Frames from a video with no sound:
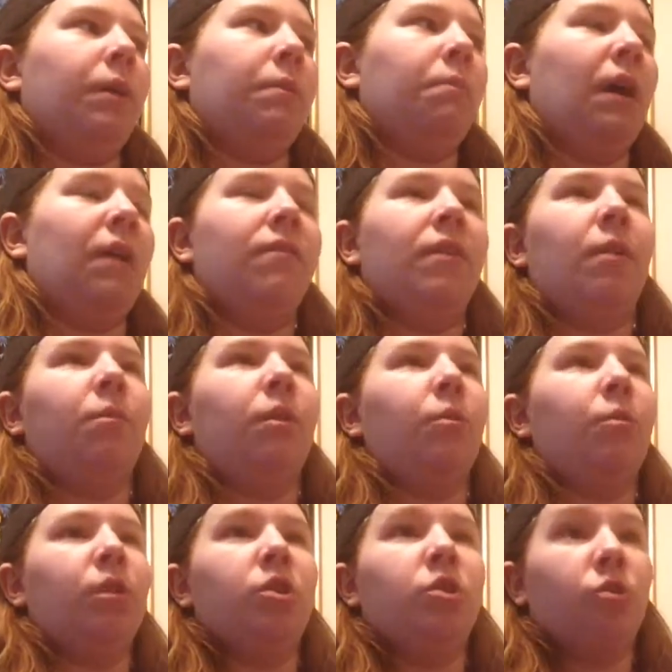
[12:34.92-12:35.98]
My family,
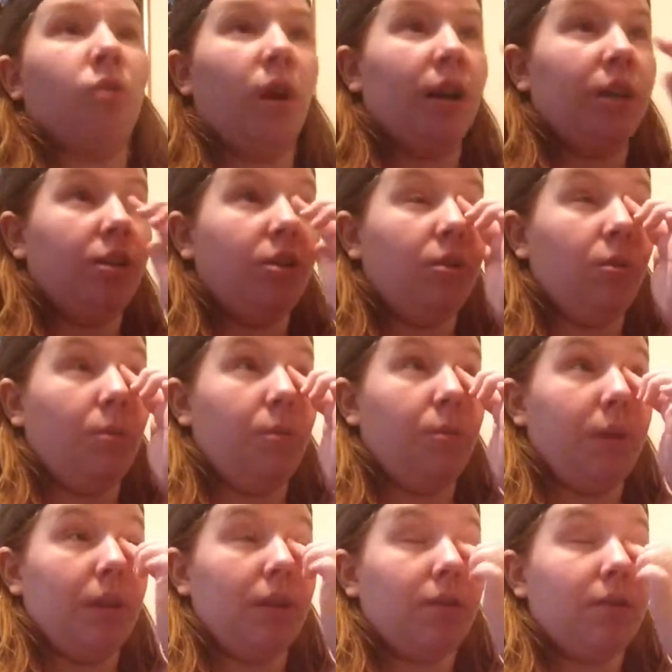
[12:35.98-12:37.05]
we try to,
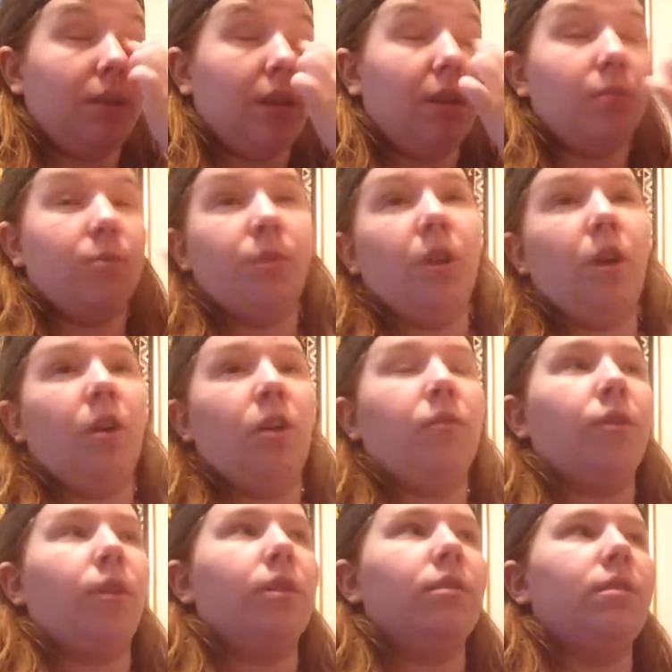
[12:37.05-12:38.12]
but it's really hard
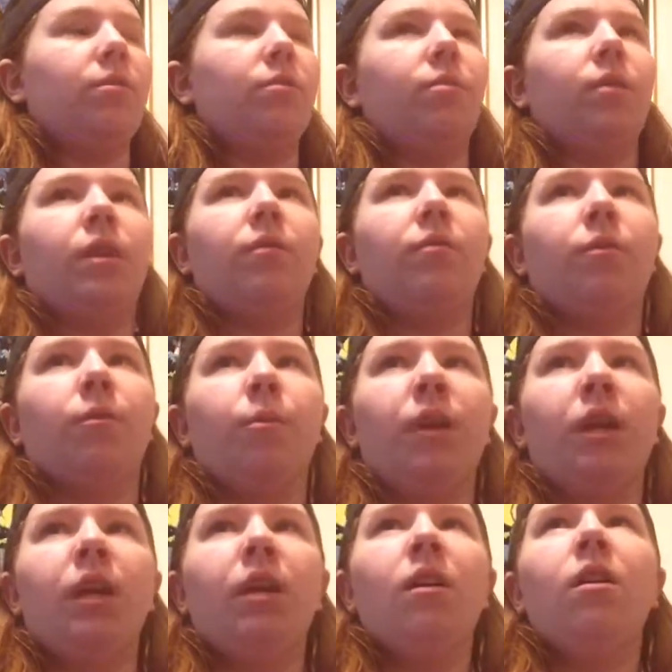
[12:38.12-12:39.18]
for us, and like for
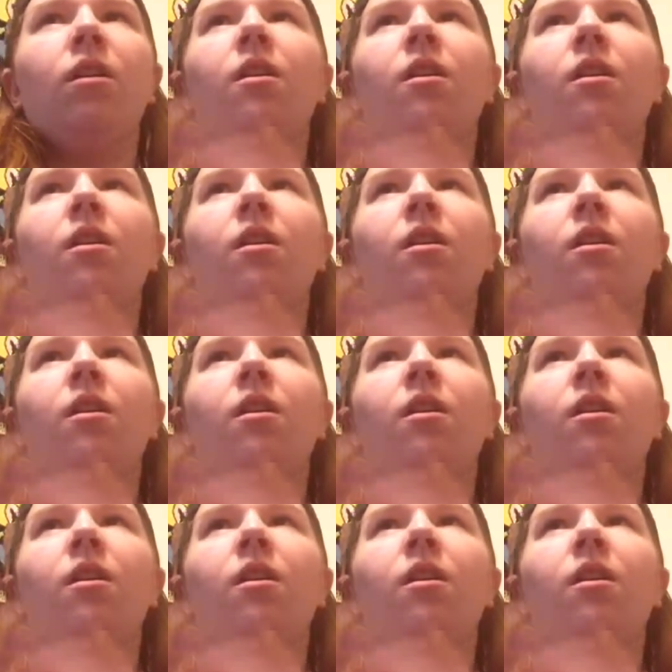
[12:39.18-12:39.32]
me,